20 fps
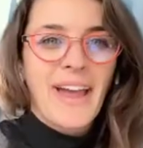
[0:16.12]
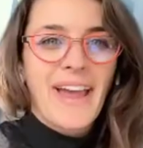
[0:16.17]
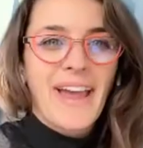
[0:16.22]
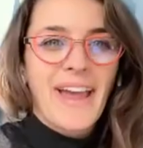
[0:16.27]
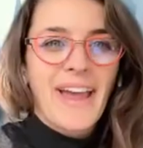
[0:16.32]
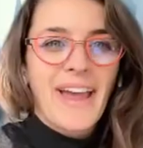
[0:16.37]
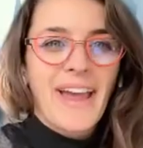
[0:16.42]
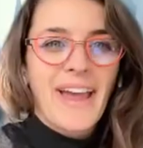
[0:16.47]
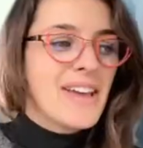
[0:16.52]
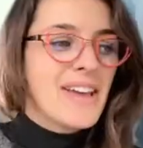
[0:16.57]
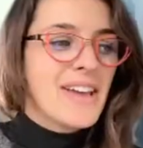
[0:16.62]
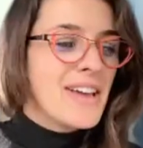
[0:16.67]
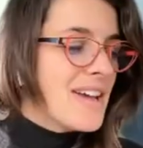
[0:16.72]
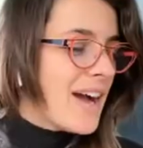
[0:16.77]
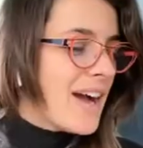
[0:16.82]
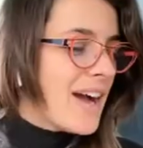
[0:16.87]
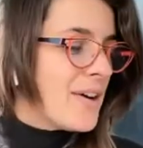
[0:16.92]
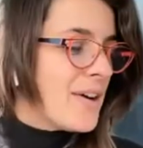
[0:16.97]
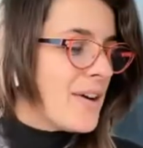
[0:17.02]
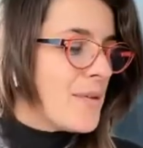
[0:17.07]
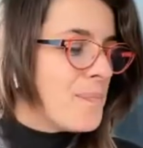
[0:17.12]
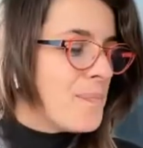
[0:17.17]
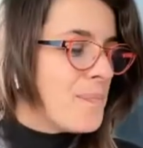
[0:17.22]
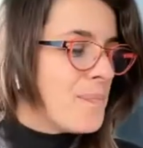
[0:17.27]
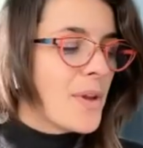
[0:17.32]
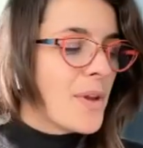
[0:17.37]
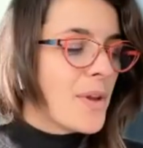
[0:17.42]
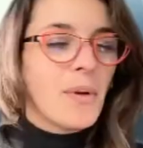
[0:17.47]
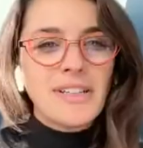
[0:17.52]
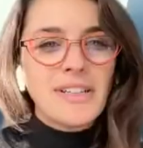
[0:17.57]
Okay,
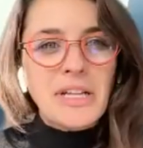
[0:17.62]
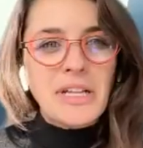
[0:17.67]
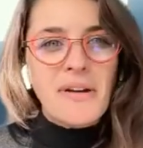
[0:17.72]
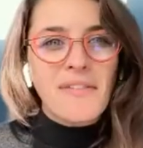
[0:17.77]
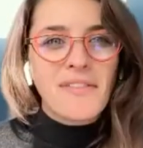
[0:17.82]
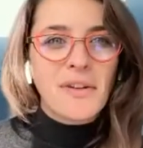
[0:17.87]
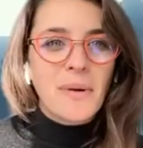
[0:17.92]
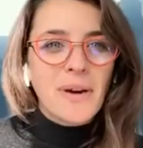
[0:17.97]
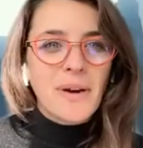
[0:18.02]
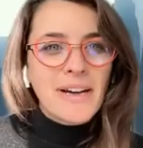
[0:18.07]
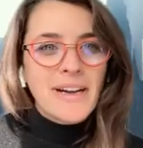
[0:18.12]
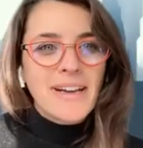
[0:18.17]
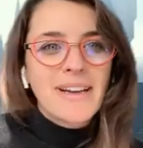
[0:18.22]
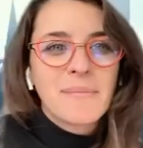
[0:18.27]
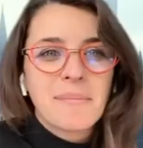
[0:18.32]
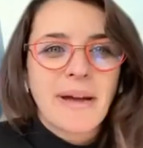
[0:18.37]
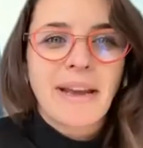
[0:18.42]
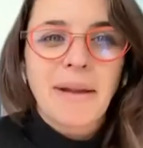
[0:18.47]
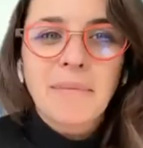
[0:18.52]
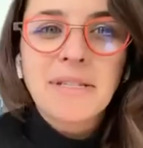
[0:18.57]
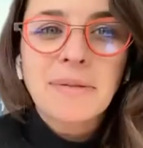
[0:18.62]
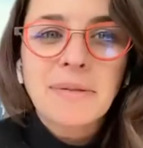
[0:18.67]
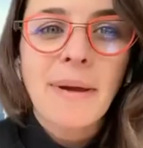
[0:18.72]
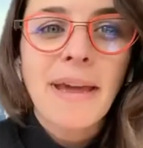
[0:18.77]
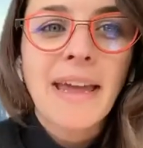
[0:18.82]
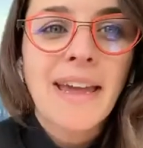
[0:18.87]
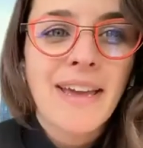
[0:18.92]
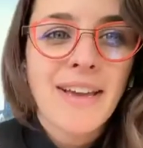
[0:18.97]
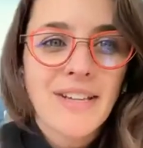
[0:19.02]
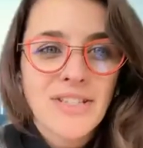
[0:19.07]
um, well, hello everyone. My name is
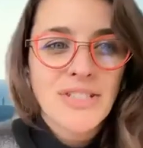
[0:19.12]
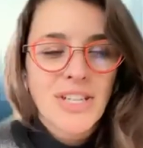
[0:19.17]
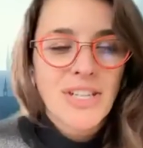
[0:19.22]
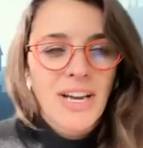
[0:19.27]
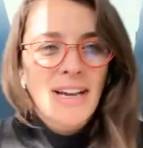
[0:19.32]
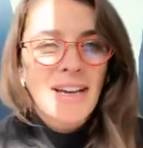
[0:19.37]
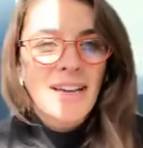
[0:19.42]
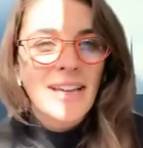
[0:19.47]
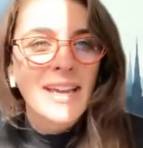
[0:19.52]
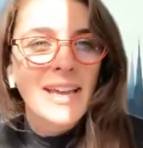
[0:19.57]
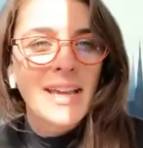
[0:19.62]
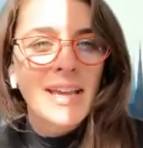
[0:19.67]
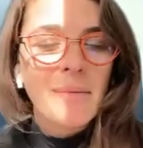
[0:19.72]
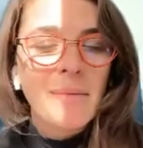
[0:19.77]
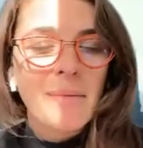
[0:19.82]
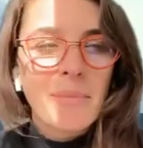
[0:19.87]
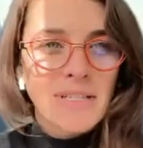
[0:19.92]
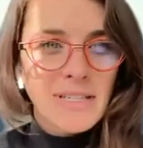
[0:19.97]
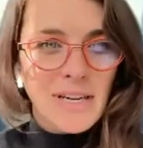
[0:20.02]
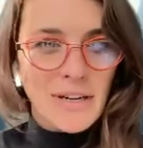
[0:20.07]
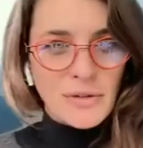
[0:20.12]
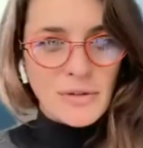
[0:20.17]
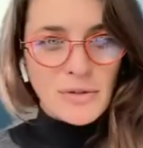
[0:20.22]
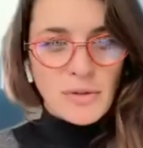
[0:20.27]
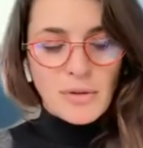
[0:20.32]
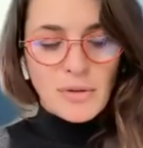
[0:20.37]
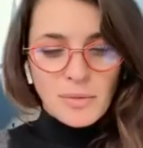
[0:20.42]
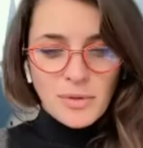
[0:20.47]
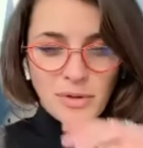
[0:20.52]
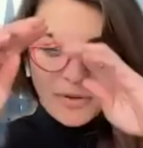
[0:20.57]
Paige. I am a
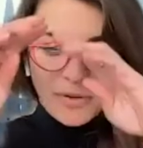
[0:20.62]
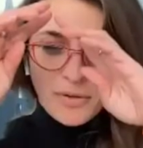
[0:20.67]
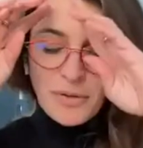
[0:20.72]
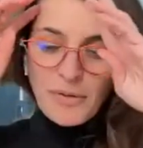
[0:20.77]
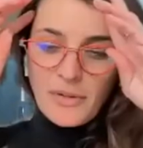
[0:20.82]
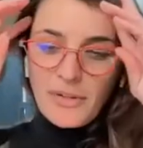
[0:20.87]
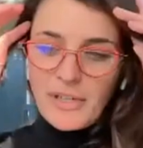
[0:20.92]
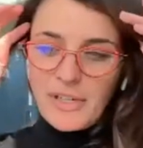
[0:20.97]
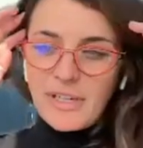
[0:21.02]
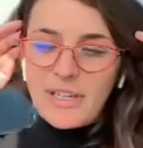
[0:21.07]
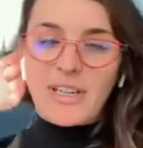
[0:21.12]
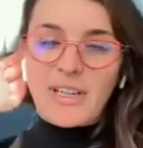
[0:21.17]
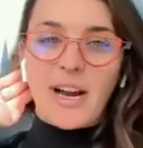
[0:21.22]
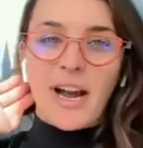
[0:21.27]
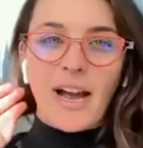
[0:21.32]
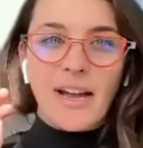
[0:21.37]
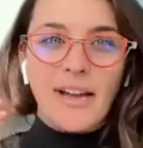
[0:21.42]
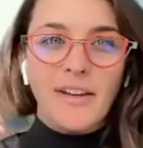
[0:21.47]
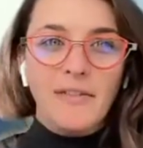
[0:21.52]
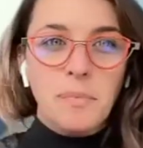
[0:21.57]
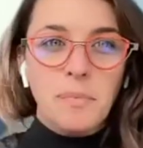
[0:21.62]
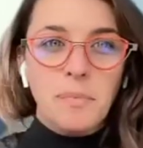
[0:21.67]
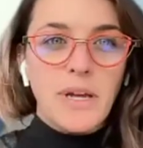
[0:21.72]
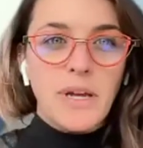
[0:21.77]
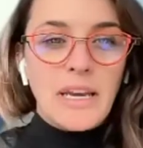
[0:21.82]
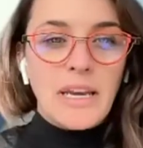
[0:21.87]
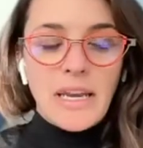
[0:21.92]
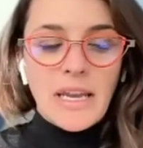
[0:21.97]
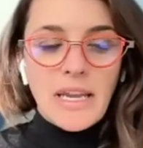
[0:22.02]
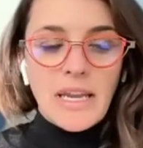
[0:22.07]
technical recruiter. I've
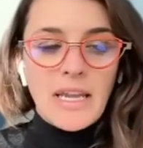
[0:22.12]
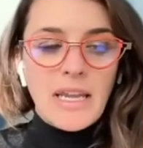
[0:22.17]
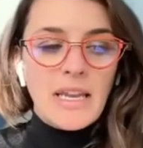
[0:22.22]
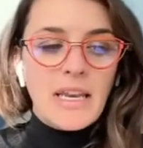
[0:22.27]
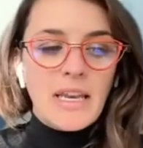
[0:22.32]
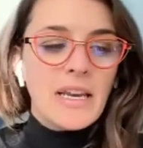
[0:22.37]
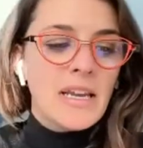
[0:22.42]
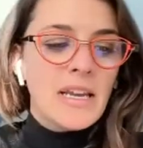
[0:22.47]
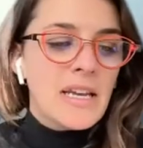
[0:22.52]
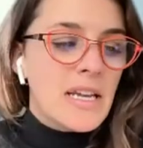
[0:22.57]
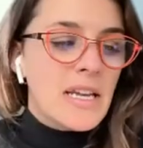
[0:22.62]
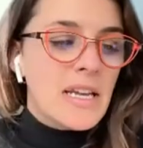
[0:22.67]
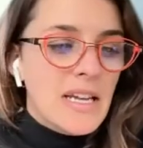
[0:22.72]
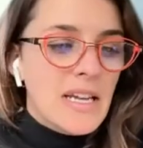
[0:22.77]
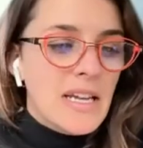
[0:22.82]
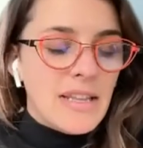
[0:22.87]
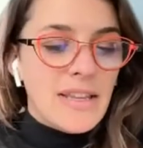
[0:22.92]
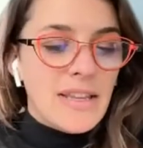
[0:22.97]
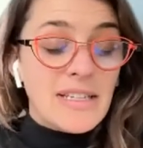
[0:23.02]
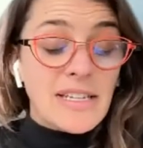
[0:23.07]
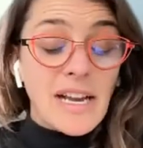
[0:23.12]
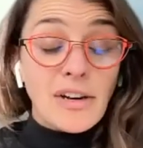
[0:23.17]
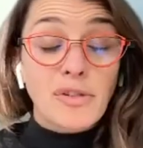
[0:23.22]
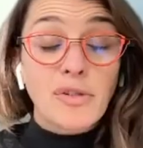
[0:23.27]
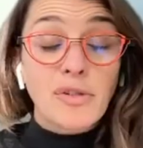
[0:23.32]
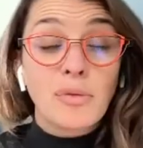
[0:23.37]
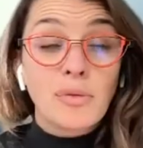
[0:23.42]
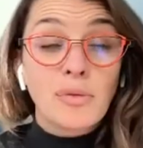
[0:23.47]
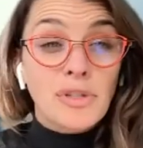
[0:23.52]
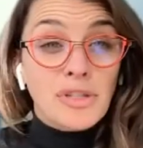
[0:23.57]
been in the
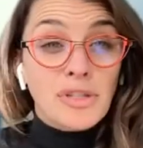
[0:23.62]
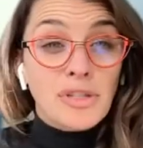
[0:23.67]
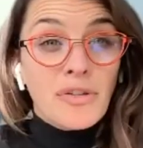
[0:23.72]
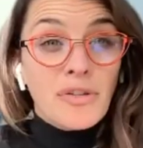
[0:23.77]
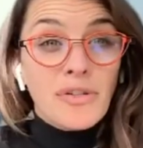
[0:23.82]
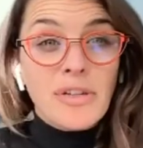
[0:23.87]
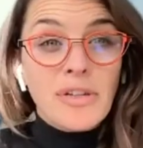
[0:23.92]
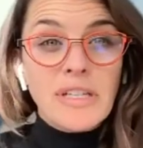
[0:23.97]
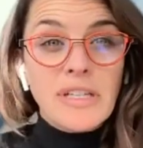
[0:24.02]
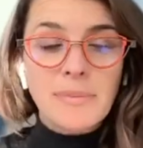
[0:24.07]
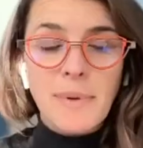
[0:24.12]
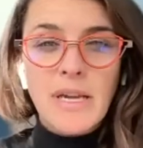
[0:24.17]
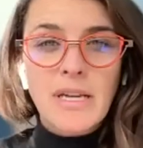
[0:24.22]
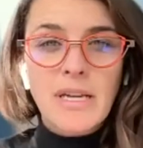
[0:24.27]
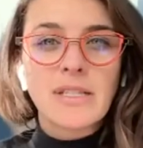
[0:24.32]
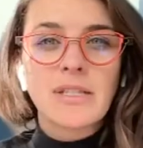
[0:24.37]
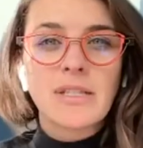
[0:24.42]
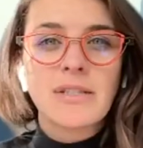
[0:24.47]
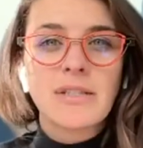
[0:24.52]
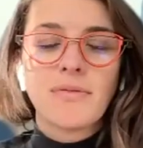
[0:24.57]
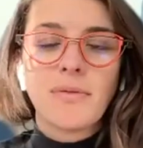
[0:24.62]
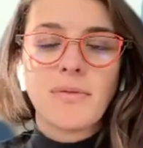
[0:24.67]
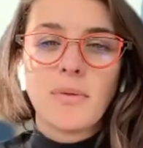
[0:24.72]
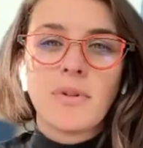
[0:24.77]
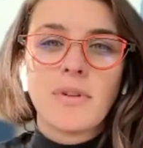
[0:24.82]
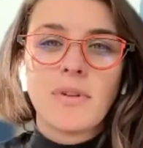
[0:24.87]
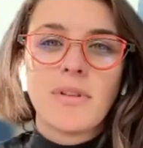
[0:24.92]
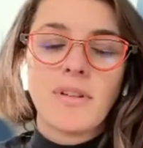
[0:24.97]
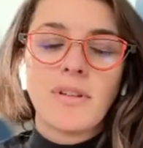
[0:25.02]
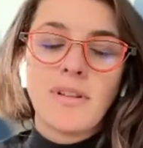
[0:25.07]
technical recruiting space
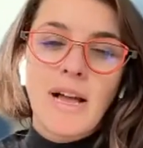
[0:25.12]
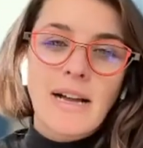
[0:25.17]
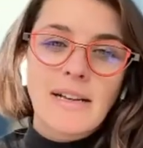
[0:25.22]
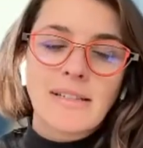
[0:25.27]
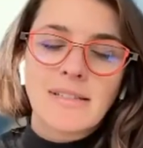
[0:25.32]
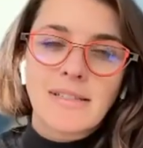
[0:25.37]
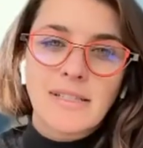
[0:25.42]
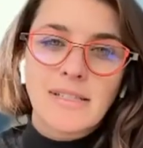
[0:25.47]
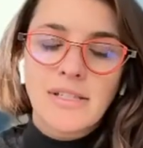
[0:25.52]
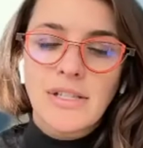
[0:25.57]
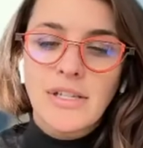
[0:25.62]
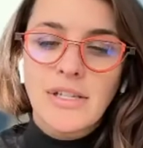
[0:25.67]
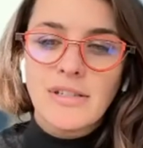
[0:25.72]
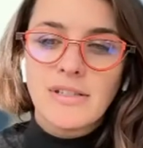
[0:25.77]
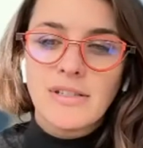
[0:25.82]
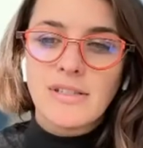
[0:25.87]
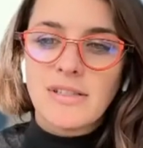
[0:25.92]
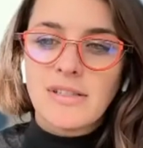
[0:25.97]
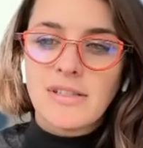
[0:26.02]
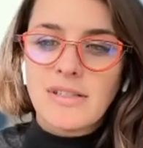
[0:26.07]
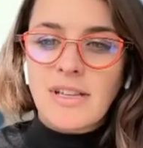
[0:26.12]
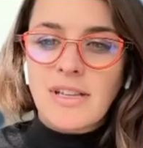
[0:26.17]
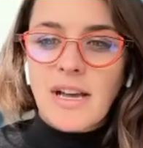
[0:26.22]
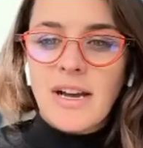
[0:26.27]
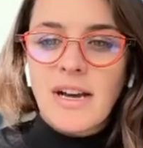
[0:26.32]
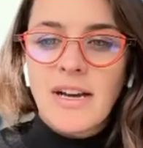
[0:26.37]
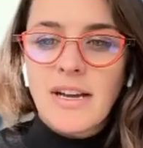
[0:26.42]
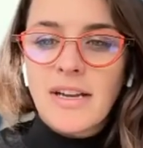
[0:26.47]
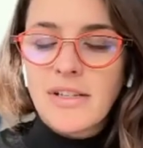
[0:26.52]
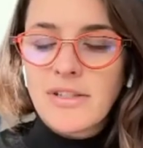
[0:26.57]
for the last six years.
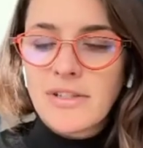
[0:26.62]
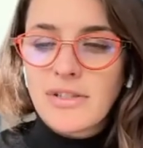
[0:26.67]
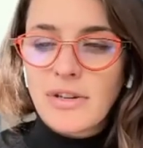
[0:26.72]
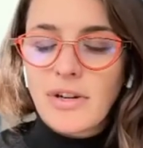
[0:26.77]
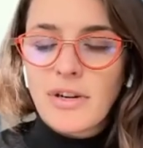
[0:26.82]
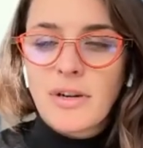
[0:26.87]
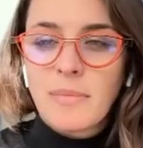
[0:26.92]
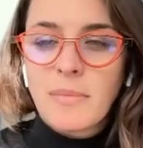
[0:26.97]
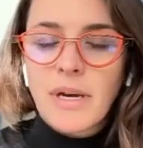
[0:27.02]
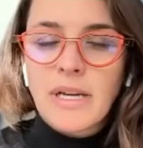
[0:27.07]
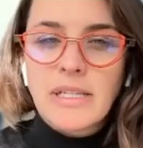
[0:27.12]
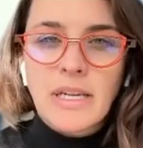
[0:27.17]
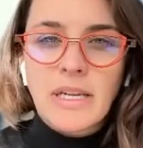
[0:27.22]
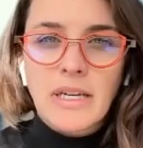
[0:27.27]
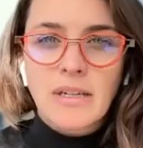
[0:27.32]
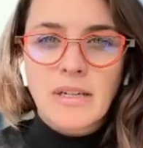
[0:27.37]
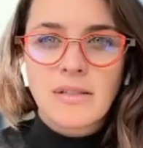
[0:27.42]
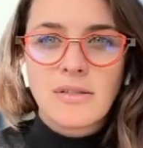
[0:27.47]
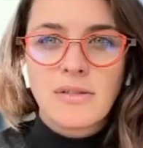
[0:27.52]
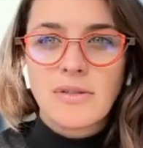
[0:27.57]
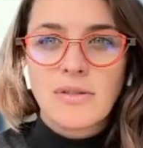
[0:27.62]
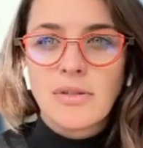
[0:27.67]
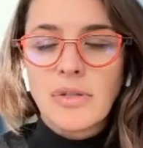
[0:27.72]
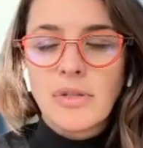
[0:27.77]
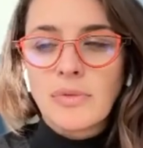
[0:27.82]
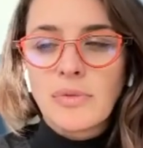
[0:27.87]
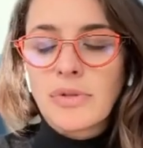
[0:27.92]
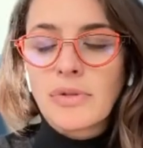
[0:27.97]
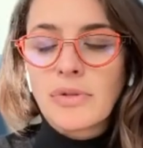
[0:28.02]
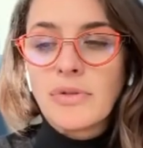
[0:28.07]
I started my
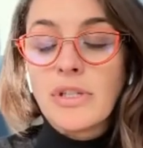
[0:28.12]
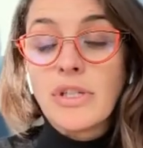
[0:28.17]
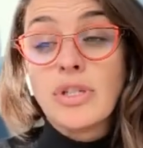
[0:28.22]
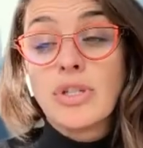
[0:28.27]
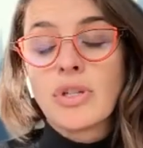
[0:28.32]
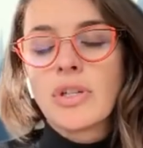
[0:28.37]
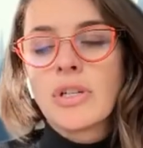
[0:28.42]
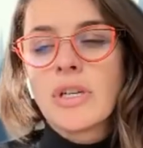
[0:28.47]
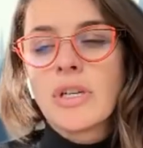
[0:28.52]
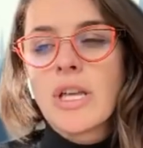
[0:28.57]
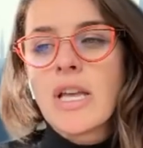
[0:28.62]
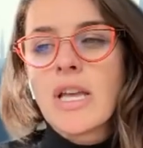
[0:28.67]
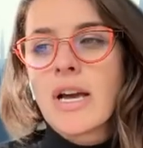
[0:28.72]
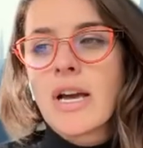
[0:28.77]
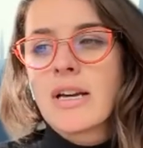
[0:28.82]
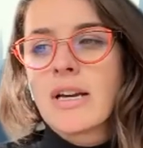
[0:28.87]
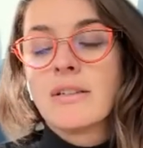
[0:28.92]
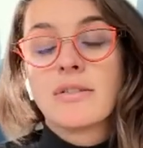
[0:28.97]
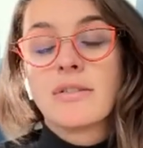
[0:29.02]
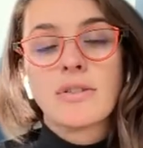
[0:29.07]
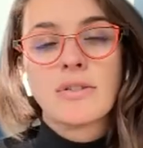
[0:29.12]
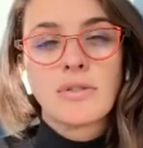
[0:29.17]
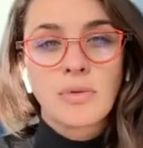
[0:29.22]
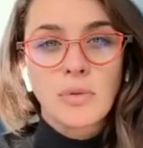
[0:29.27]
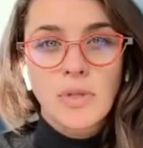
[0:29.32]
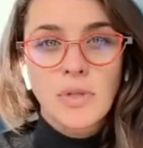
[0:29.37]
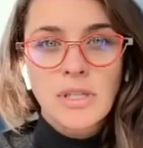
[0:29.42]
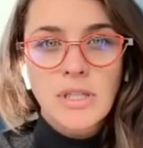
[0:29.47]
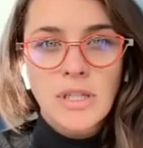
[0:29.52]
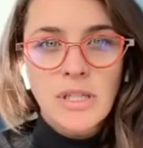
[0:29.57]
technical recruiting journey as a
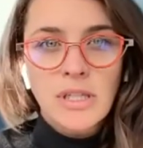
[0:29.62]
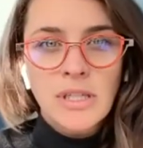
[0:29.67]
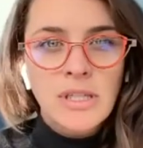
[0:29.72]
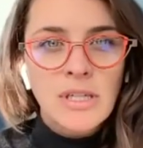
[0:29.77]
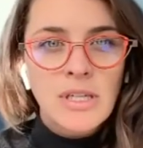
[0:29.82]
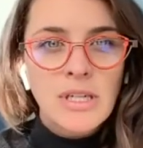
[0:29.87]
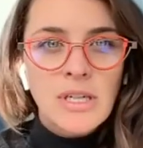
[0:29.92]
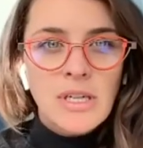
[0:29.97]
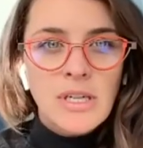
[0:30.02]
sourcer